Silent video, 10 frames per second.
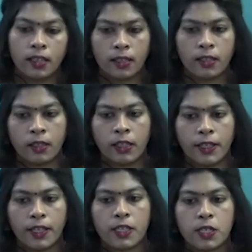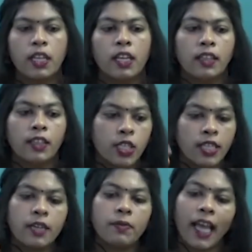interest, the
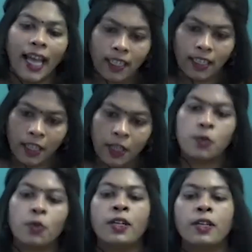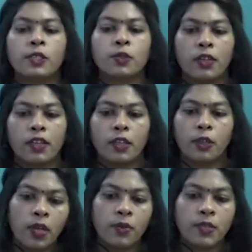children will act in his own interest only. You would
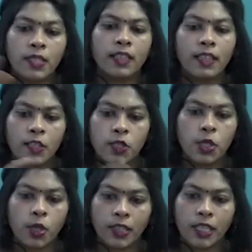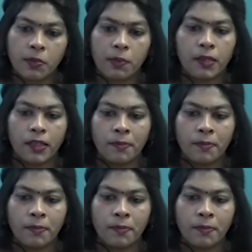have seen the history of these people.